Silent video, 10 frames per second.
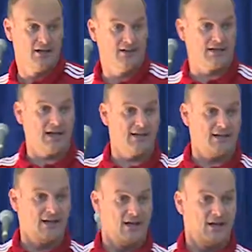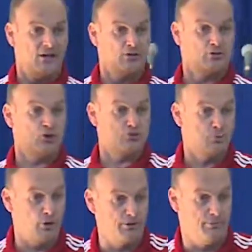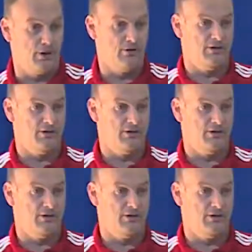they can touch more the ball.